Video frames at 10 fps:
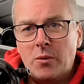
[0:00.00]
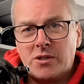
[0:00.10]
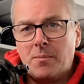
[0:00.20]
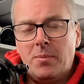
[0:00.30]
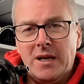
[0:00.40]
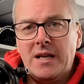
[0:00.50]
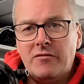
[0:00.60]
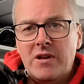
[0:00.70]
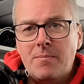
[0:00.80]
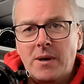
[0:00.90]
It was a complete
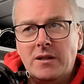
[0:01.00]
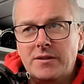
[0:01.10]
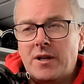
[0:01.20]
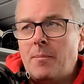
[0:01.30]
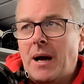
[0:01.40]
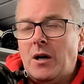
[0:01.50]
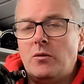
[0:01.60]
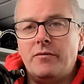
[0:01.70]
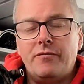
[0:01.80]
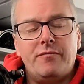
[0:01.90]
rebuild
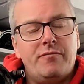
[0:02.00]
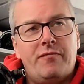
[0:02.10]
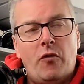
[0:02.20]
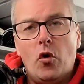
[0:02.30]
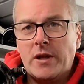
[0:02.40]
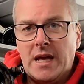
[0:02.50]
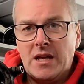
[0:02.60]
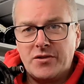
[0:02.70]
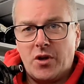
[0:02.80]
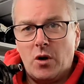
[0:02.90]
about 4
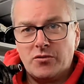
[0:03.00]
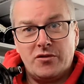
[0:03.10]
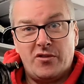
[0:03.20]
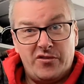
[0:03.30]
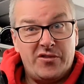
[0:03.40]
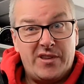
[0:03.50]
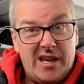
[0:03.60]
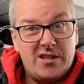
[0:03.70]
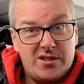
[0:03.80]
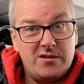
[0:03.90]
years ago, so
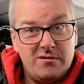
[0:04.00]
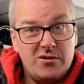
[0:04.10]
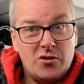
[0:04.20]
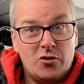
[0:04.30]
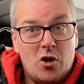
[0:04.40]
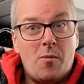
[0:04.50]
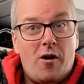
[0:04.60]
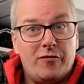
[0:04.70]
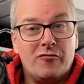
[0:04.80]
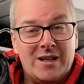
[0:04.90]
this should come
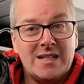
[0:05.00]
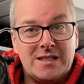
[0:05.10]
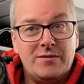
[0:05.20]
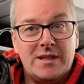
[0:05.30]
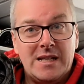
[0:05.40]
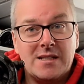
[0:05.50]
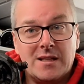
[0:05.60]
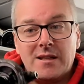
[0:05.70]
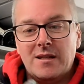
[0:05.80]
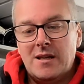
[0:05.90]
off relatively easily.